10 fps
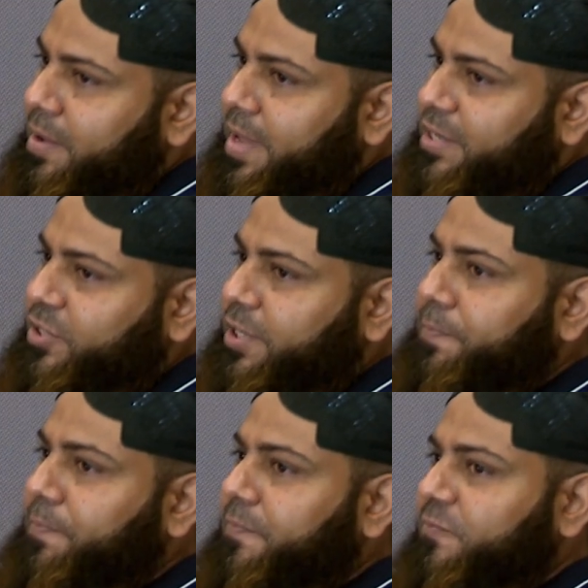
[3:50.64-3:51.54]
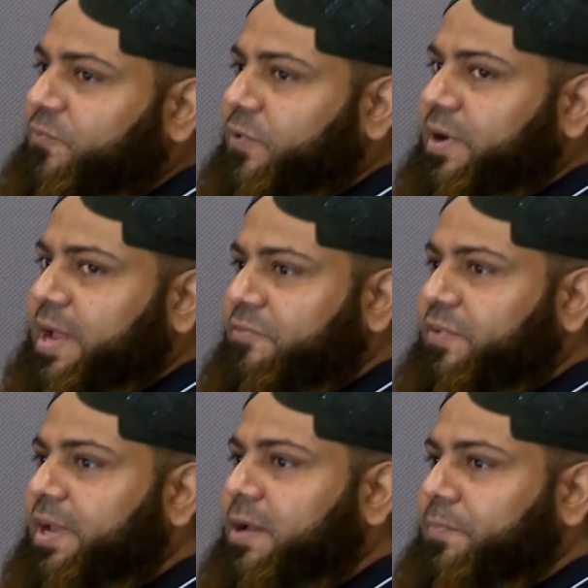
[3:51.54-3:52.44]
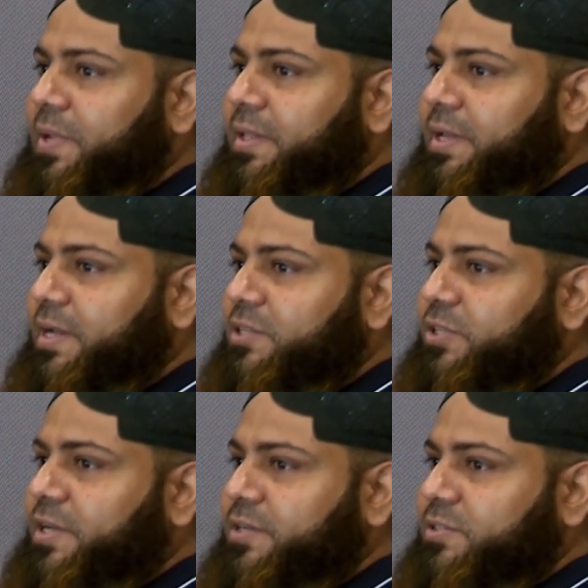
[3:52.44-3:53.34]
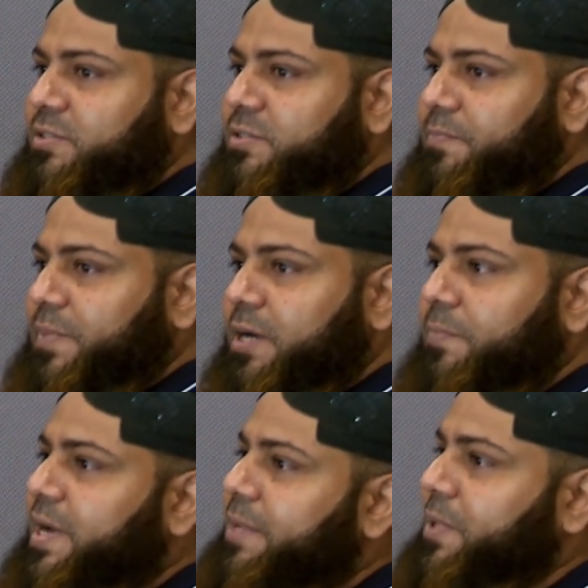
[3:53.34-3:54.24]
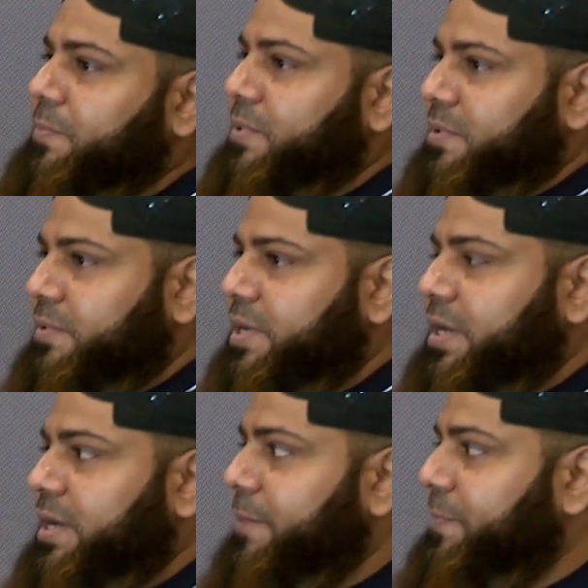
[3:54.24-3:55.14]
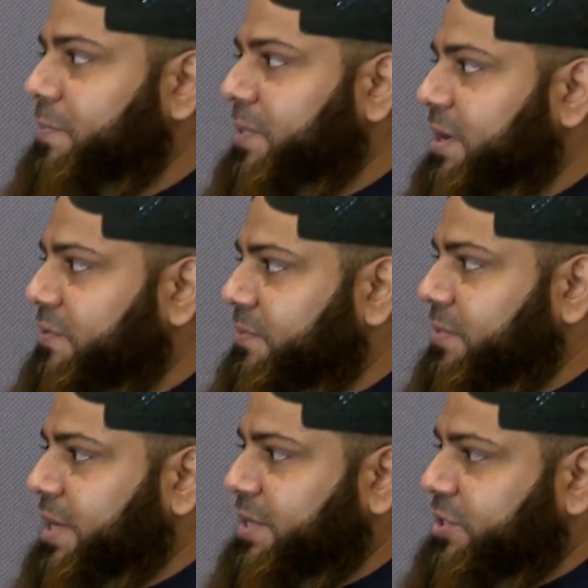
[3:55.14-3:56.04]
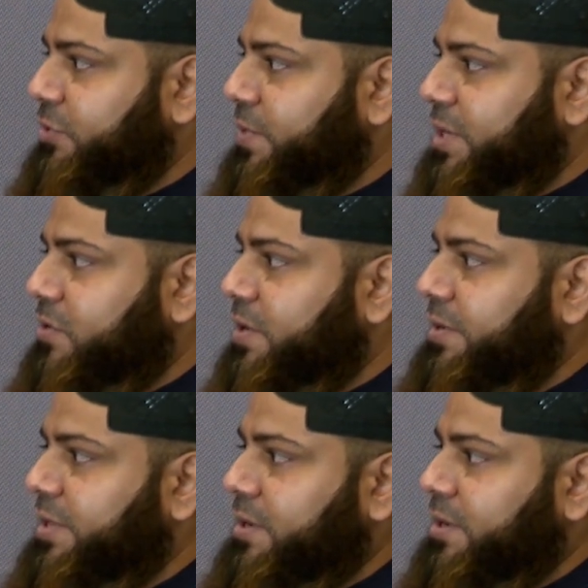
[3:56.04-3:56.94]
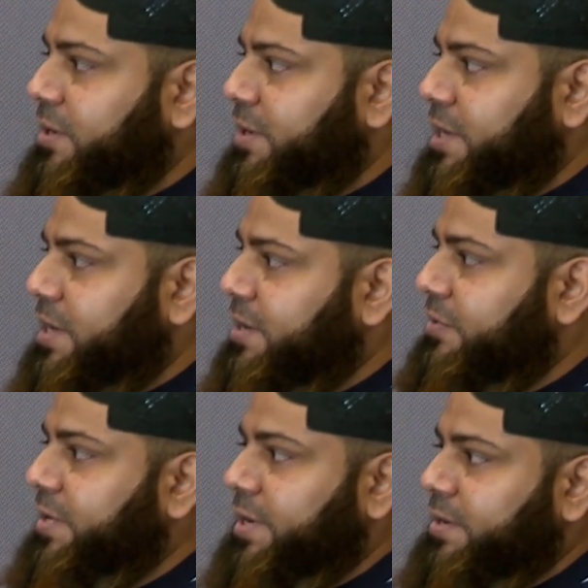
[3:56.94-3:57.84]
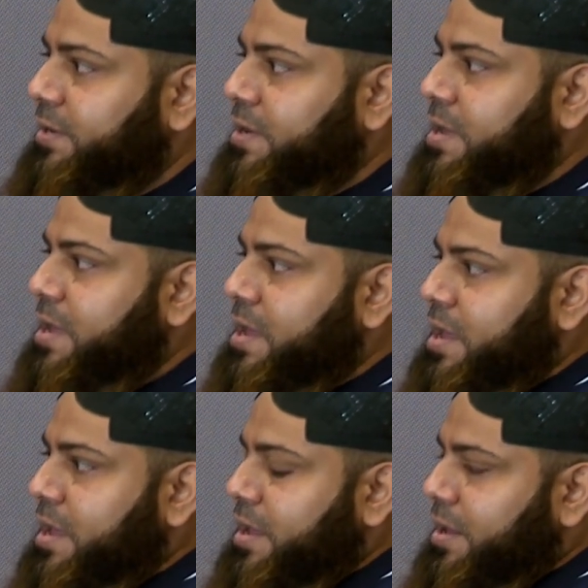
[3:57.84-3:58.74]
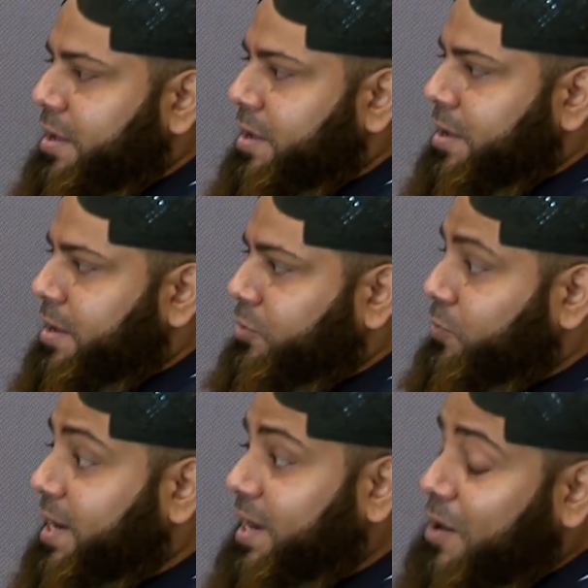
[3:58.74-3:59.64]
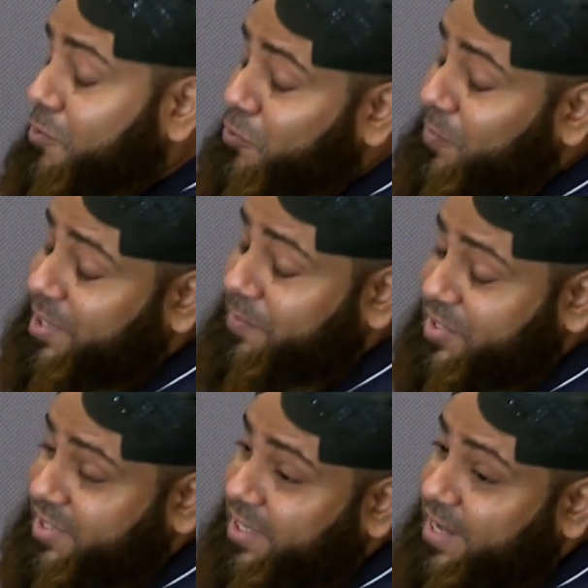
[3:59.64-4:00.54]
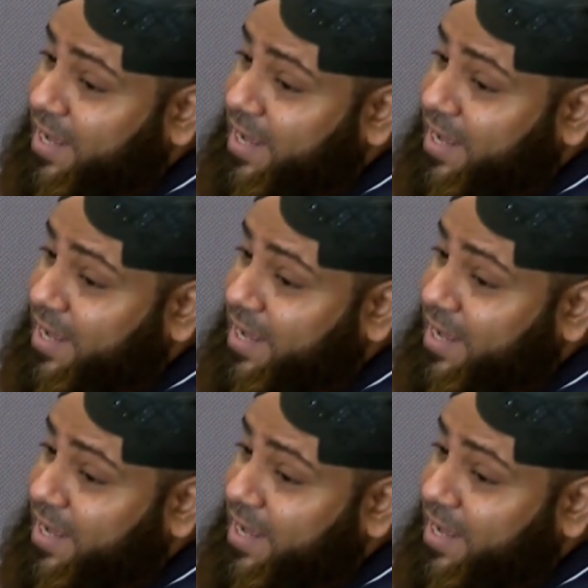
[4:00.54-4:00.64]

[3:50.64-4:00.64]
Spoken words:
Actually, for every company, the culture is built by people, right? And people at Securiti.ai are great. You are allowed to make mistakes